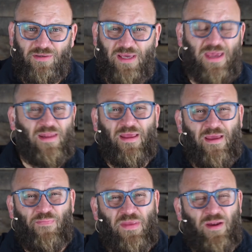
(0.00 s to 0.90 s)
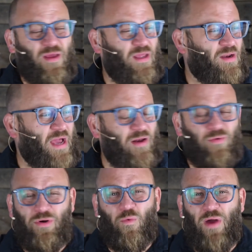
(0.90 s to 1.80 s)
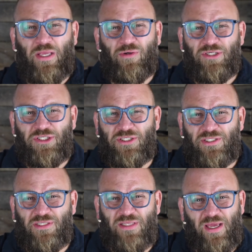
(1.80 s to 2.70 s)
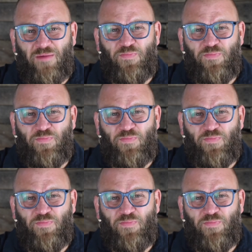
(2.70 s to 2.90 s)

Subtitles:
Okay, and I don't know why Christians think